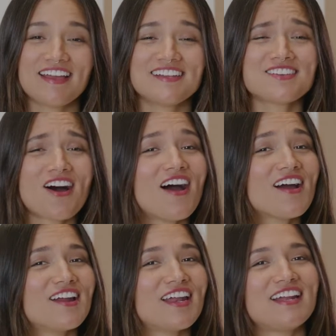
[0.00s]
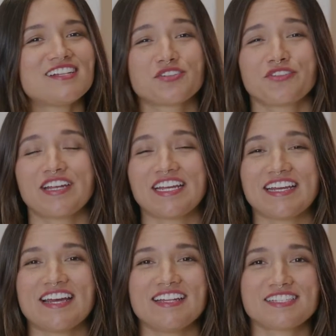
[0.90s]
It's hard and it's gritty
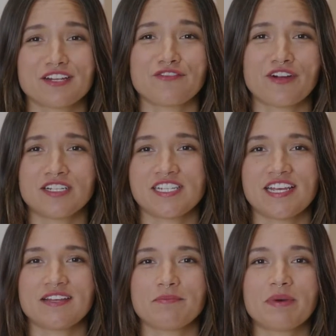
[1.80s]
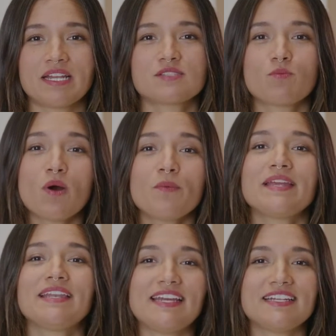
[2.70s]
and it's confronting, but it's what we
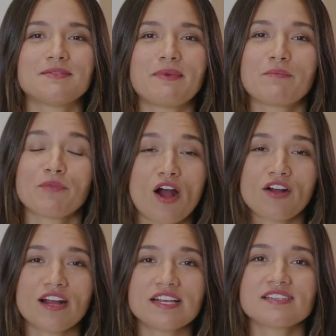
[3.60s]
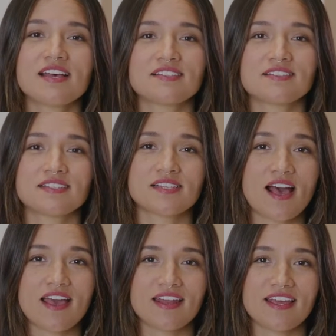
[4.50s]
need to make progress as a
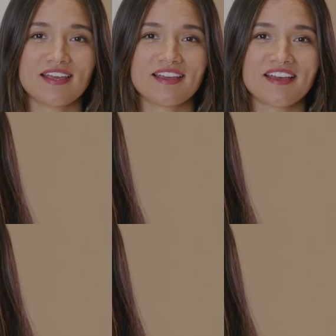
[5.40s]
society.